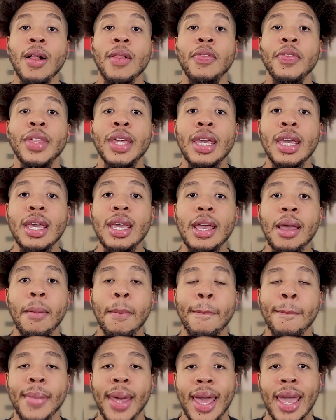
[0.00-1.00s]
The
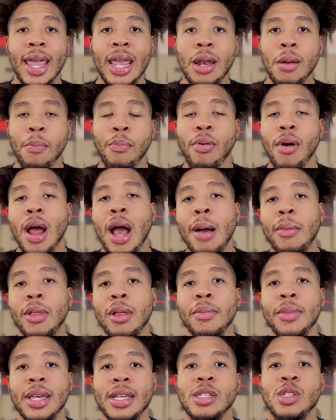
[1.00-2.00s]
main
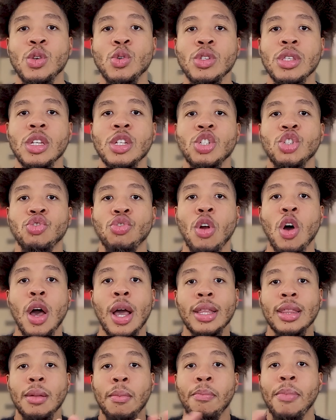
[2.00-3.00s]
problem is usually
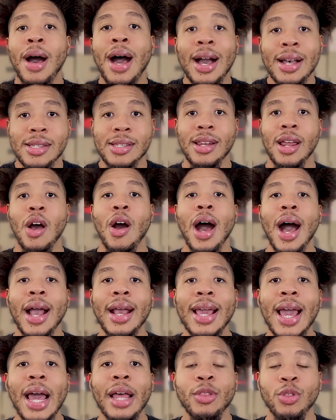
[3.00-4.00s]
drawing the box. Now I
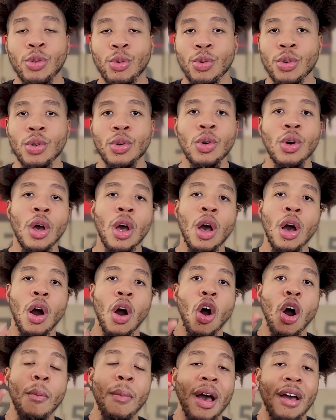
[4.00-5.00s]
got through
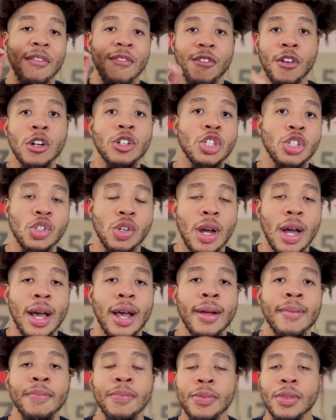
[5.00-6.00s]
on my first
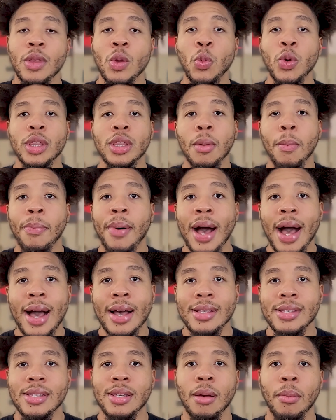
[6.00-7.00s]
try with the
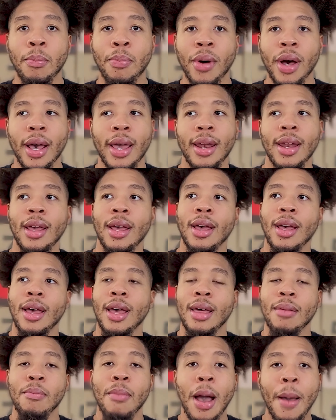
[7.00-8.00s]
box, but
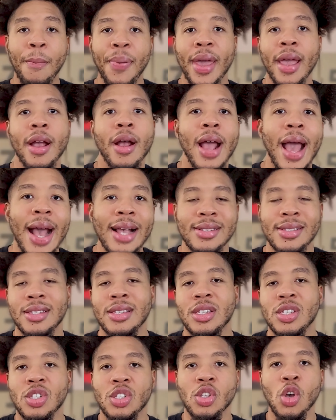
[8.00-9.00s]
my pair actually
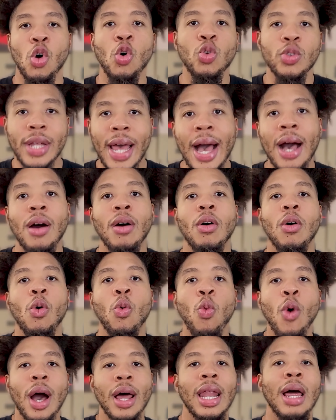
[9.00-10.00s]
sold out
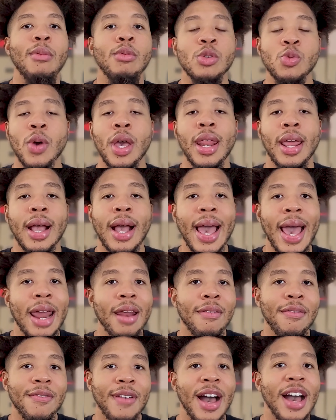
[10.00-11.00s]
while I was waiting. I had
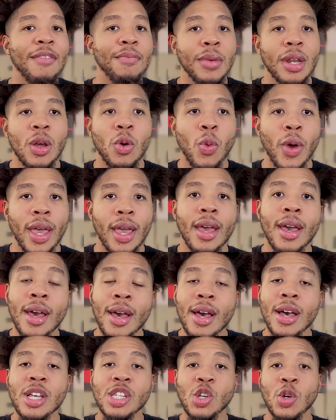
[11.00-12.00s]
a 5-minute wait.
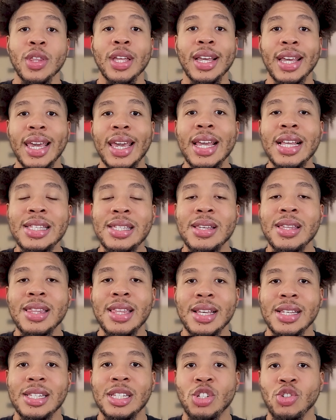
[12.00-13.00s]
So the key to
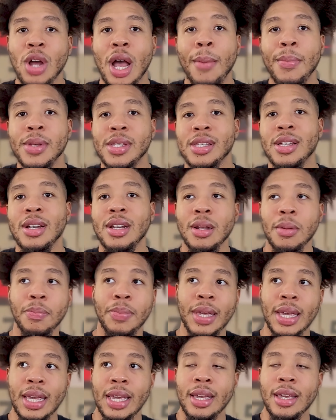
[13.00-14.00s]
this drop is gonna
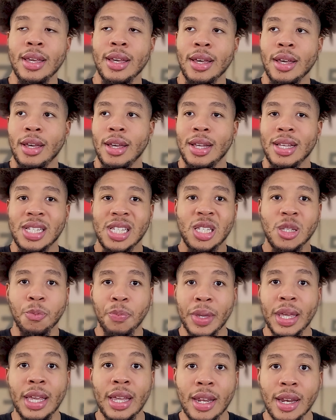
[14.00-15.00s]
be
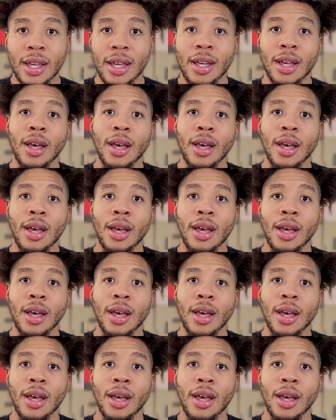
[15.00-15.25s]
speed.